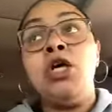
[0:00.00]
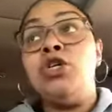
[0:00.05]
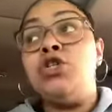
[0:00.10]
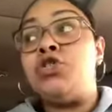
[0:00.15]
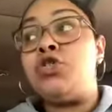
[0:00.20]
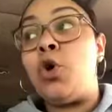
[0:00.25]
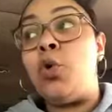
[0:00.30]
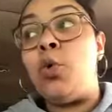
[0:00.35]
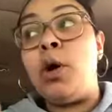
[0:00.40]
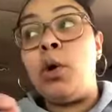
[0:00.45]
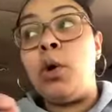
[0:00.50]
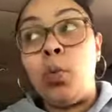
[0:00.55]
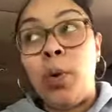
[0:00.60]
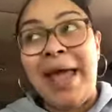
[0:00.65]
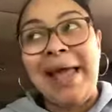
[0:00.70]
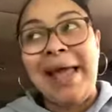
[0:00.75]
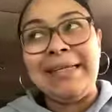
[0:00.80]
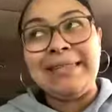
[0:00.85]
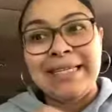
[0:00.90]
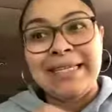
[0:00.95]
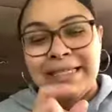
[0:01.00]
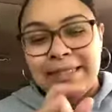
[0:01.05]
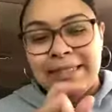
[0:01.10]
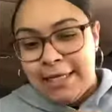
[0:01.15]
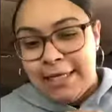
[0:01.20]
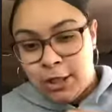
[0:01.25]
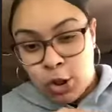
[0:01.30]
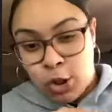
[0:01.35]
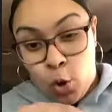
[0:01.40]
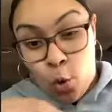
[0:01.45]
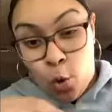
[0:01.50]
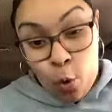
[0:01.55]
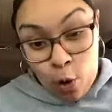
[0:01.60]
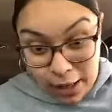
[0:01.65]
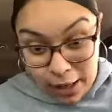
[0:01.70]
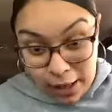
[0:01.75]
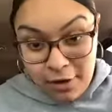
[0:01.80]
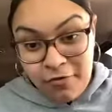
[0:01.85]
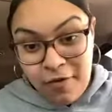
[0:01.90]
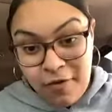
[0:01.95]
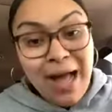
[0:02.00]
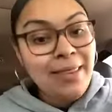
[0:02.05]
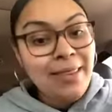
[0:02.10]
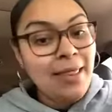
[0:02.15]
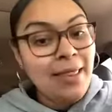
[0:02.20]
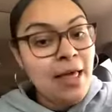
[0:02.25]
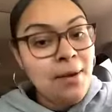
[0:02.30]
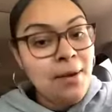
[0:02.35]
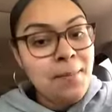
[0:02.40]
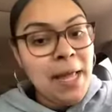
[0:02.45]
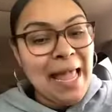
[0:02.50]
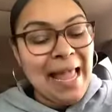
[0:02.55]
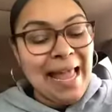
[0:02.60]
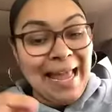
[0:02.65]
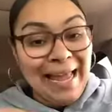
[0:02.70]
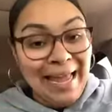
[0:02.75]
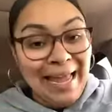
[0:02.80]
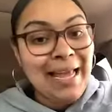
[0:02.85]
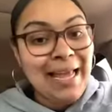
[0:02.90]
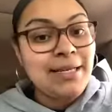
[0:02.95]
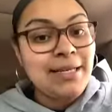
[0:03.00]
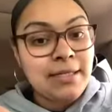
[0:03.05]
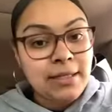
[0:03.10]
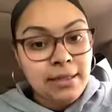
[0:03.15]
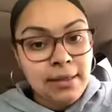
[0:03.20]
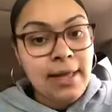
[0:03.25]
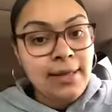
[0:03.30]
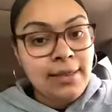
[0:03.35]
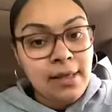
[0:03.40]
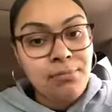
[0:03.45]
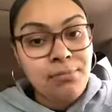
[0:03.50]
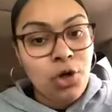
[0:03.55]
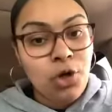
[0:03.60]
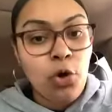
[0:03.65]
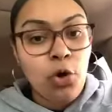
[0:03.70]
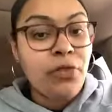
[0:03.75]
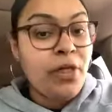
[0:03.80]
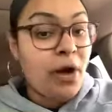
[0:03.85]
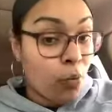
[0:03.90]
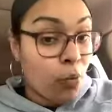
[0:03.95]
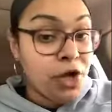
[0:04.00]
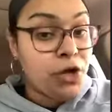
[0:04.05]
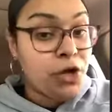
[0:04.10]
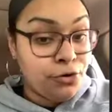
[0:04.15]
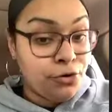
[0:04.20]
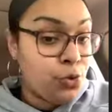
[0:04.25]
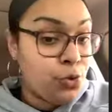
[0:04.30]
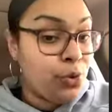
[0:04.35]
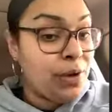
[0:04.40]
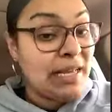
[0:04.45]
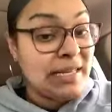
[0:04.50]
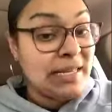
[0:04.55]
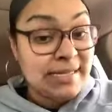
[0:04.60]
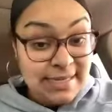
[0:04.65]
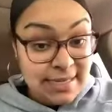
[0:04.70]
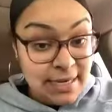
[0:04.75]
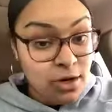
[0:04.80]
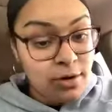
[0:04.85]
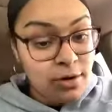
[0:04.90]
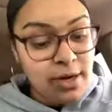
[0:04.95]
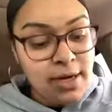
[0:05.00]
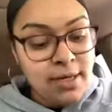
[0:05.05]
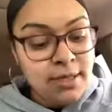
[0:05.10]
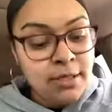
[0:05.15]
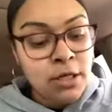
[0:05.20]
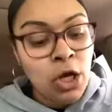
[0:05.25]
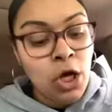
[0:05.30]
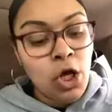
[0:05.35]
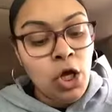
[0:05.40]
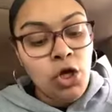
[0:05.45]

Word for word: So a way to disqualify them and let them know that what you're doing is serious,